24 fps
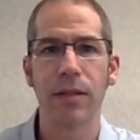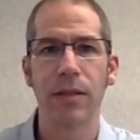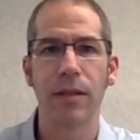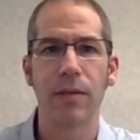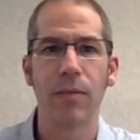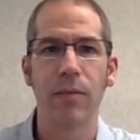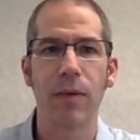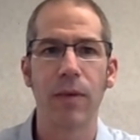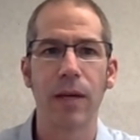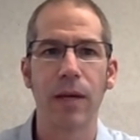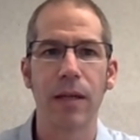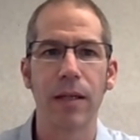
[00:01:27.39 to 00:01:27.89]

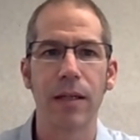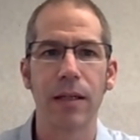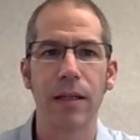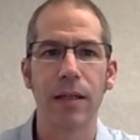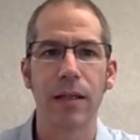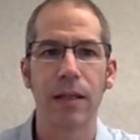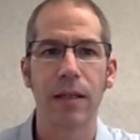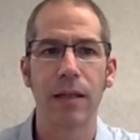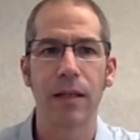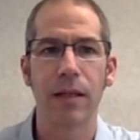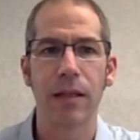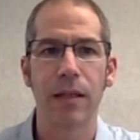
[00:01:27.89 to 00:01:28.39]
that went
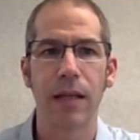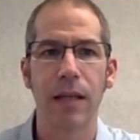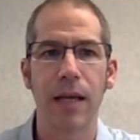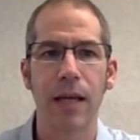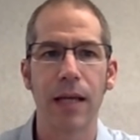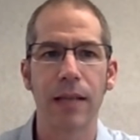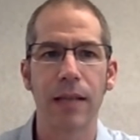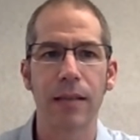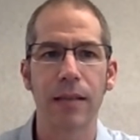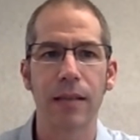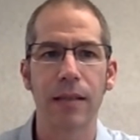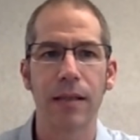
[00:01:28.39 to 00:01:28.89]
in in the
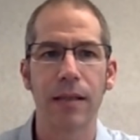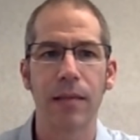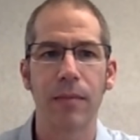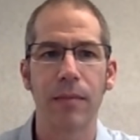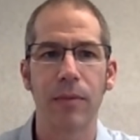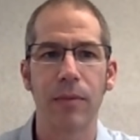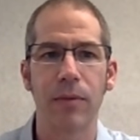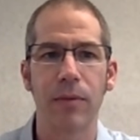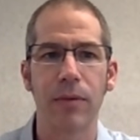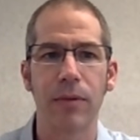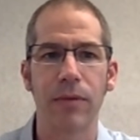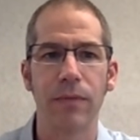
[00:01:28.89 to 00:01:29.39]
last
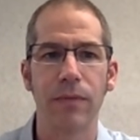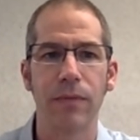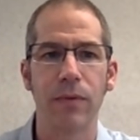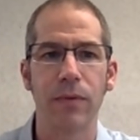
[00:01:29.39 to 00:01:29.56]
couple